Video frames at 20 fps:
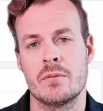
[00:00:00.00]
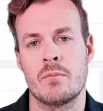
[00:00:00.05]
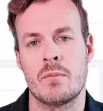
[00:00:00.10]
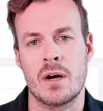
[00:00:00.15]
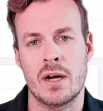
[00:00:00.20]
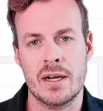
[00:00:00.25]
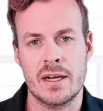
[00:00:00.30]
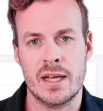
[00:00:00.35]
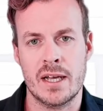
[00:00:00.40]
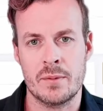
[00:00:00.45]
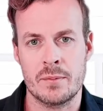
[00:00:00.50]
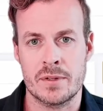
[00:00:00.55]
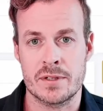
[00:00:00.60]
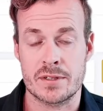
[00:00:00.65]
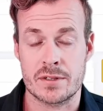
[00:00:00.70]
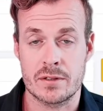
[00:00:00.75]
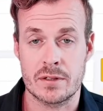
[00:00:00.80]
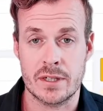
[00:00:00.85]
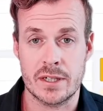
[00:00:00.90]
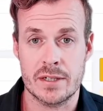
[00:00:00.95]
My name
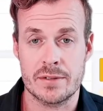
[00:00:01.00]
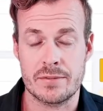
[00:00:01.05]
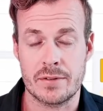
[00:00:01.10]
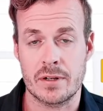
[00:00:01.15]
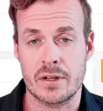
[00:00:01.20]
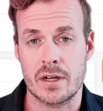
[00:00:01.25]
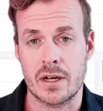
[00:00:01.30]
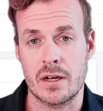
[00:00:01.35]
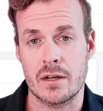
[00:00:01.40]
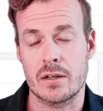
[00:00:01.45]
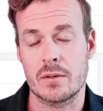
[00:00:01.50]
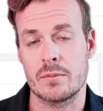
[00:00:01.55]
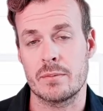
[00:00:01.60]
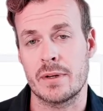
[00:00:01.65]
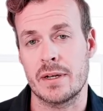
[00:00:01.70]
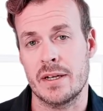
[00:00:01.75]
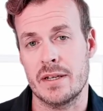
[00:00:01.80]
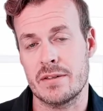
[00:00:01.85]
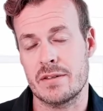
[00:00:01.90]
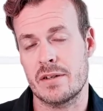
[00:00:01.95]
is Rogier van Kuik.
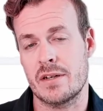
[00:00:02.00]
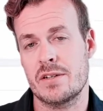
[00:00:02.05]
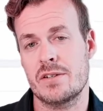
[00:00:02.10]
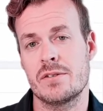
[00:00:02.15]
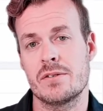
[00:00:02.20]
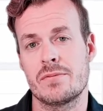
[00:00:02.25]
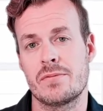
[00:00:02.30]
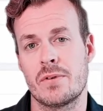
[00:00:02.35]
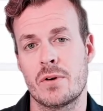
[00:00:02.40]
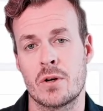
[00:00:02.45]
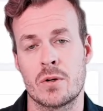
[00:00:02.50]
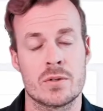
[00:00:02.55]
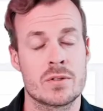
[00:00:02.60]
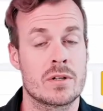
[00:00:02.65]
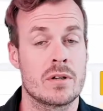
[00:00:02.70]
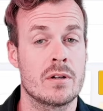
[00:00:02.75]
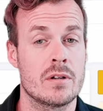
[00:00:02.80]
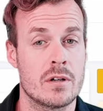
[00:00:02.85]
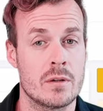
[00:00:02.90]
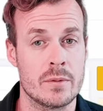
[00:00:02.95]
My international followers
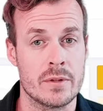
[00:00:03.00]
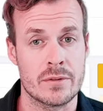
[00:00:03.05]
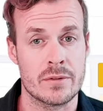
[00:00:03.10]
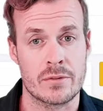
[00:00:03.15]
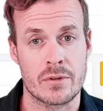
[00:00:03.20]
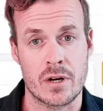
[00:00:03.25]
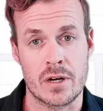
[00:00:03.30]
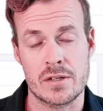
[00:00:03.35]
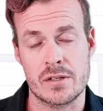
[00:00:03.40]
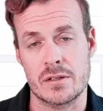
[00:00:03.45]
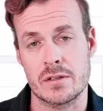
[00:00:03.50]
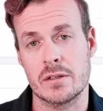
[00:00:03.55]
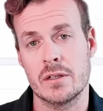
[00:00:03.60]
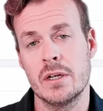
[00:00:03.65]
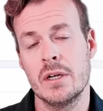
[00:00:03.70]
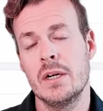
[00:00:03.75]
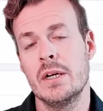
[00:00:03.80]
can call me Roger.